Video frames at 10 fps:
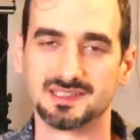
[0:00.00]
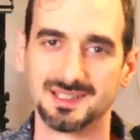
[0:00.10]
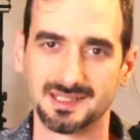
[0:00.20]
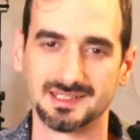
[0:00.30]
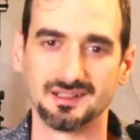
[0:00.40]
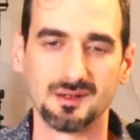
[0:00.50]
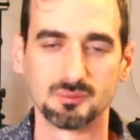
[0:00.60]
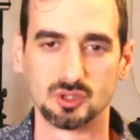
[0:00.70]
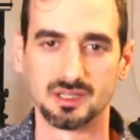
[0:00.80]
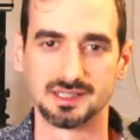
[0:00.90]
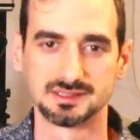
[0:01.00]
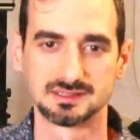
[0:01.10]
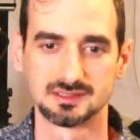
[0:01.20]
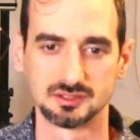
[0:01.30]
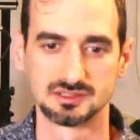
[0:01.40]
It can humble
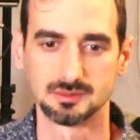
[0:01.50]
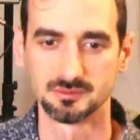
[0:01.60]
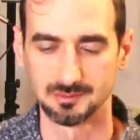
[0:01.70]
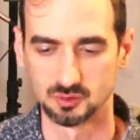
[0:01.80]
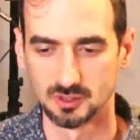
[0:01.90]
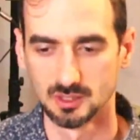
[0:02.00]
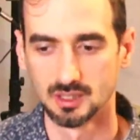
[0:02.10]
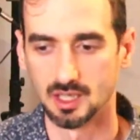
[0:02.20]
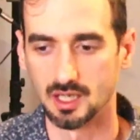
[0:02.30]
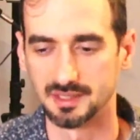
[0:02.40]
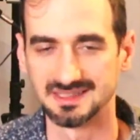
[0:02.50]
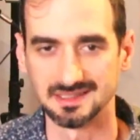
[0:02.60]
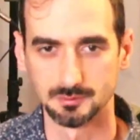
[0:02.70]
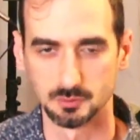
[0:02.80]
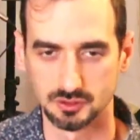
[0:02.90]
us because sometimes uh,
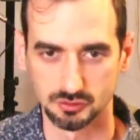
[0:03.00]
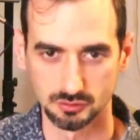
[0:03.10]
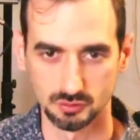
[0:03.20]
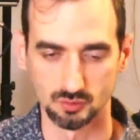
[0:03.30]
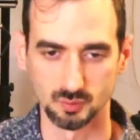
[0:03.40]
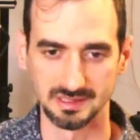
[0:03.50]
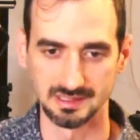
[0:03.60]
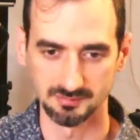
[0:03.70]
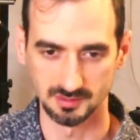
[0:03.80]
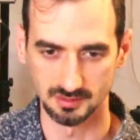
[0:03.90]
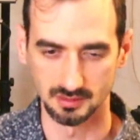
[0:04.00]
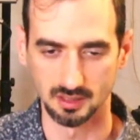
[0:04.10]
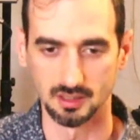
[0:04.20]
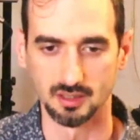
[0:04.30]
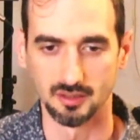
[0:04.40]
dealing with the truth, we even
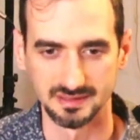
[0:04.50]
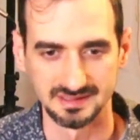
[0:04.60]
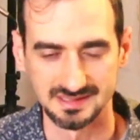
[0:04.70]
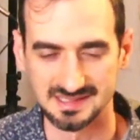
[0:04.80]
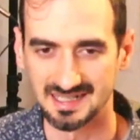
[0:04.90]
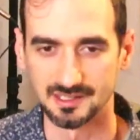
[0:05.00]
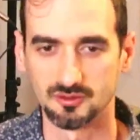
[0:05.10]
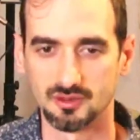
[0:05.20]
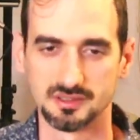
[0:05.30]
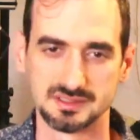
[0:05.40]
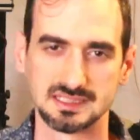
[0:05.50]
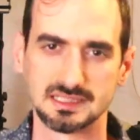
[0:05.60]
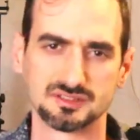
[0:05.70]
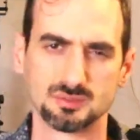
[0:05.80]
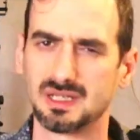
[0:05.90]
uh, are in denial
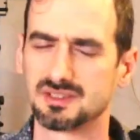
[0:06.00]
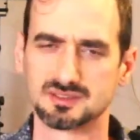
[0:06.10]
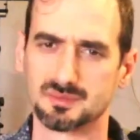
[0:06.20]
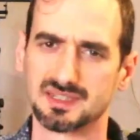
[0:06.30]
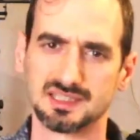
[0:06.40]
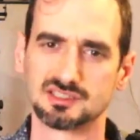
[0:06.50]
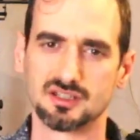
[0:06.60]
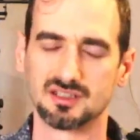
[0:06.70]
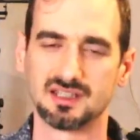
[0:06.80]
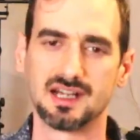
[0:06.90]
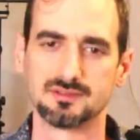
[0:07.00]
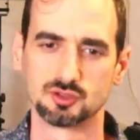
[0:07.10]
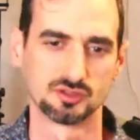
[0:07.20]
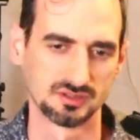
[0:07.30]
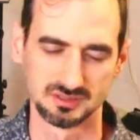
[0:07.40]
ourselves about some things in our lives,
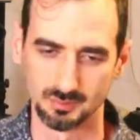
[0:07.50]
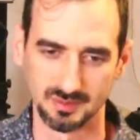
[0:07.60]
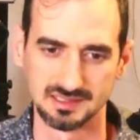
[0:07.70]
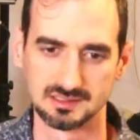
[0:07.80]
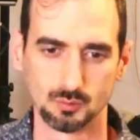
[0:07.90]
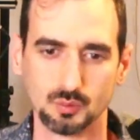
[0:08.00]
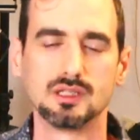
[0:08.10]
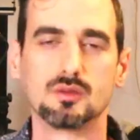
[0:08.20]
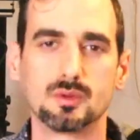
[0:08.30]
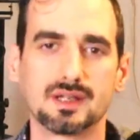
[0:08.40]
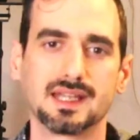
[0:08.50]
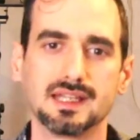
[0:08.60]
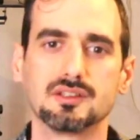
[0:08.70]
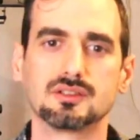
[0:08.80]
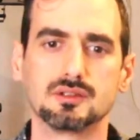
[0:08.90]
or there's some things that we don't want to
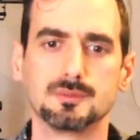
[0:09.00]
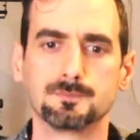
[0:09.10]
handle.